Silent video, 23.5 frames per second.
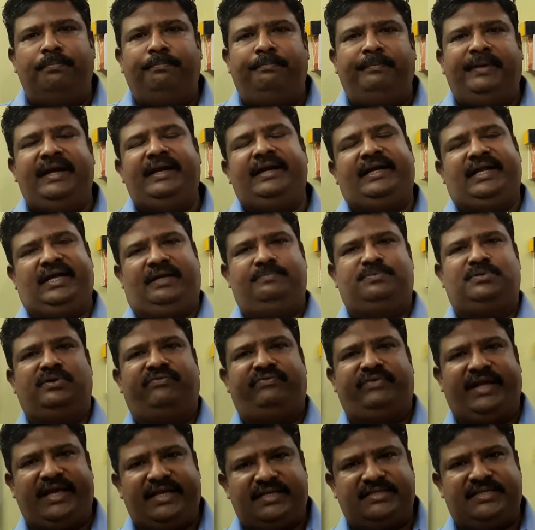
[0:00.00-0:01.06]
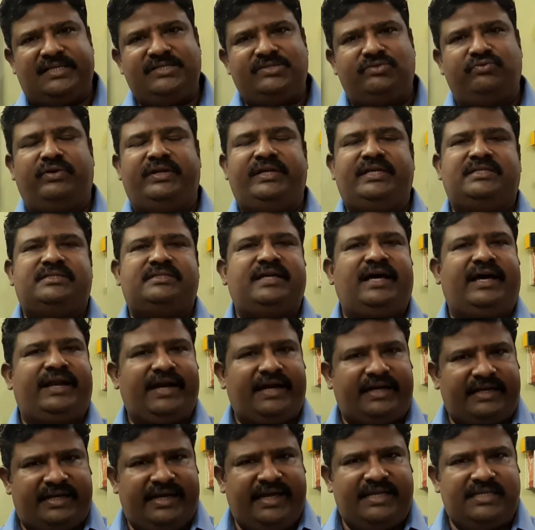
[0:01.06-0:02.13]
main types of taxes. One is
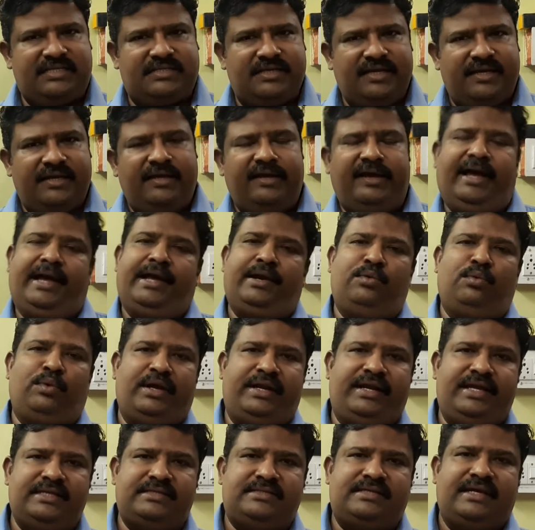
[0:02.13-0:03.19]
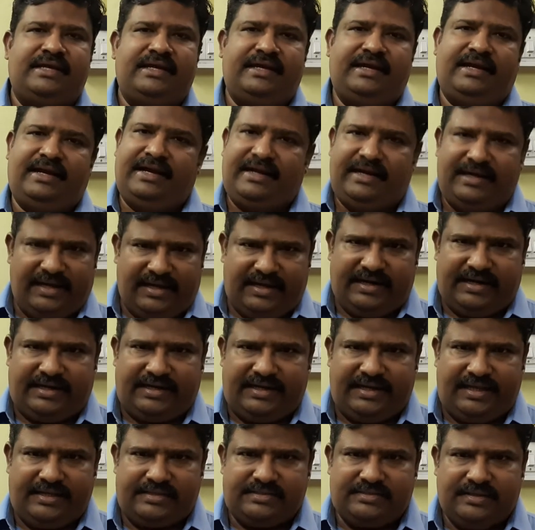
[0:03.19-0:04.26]
direct tax and one is indirect
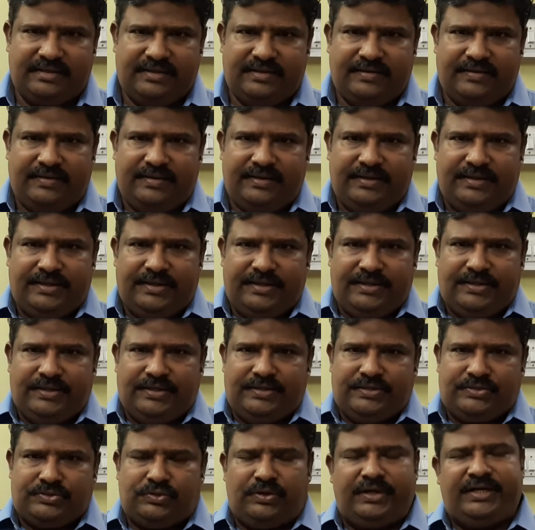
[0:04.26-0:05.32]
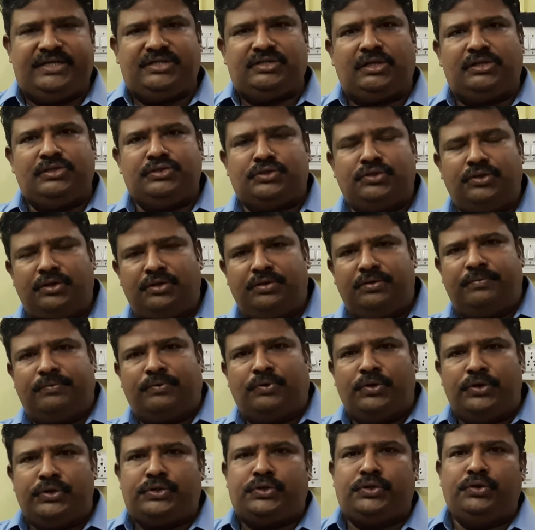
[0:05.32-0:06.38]
tax. So it is also
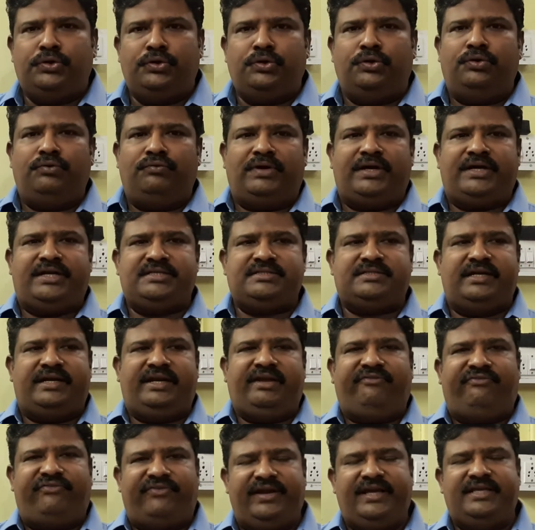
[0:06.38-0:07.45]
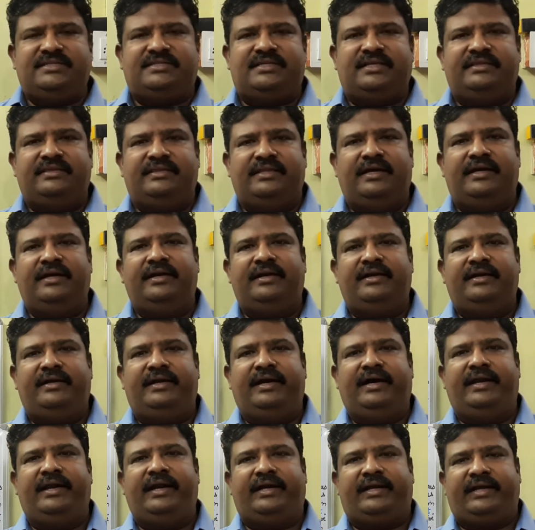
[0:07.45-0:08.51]
good to know what is the difference in the
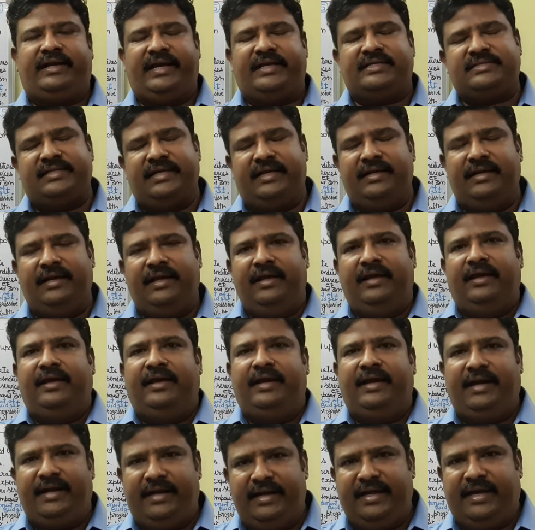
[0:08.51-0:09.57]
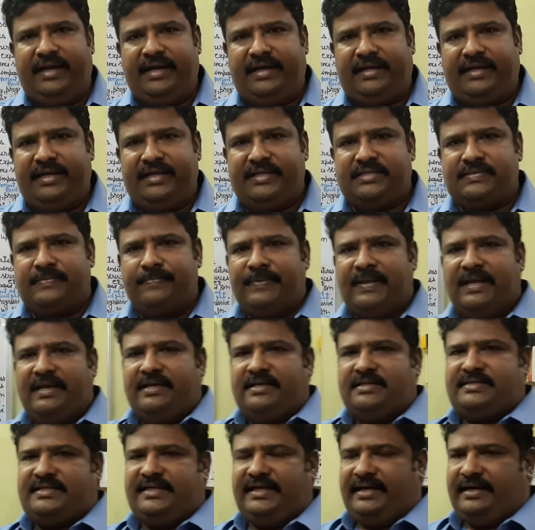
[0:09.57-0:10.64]
direct tax and indirect tax.
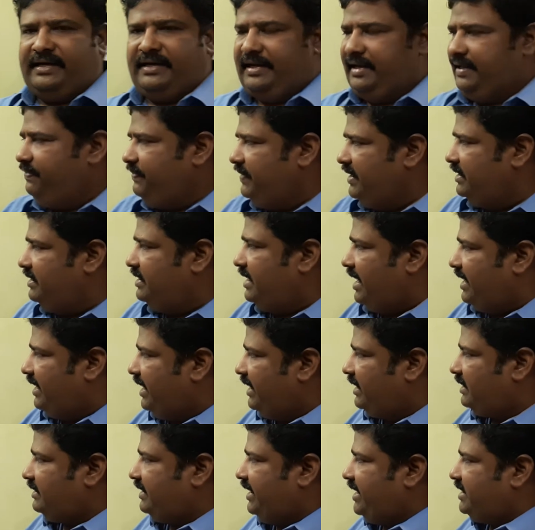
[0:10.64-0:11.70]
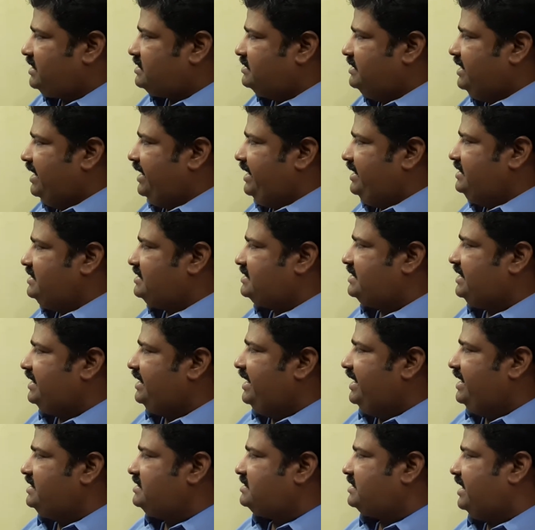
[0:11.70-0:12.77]
See, in the direct tax, the
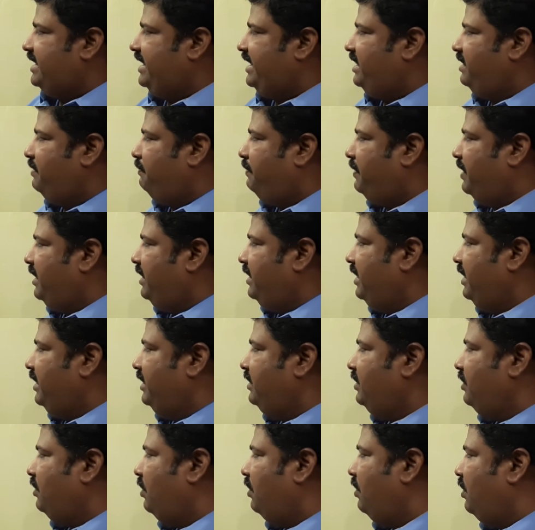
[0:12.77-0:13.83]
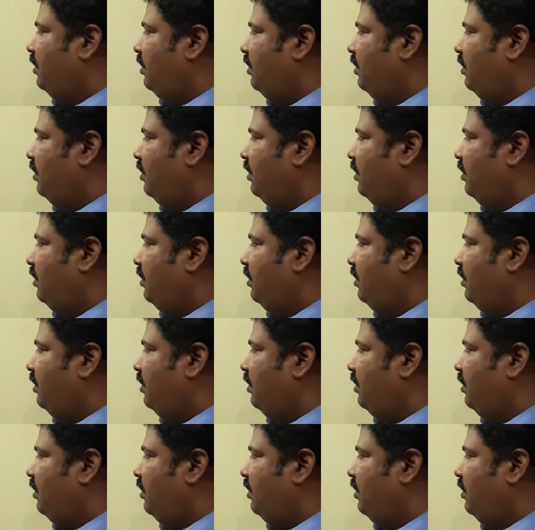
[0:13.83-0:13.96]
incidence and burden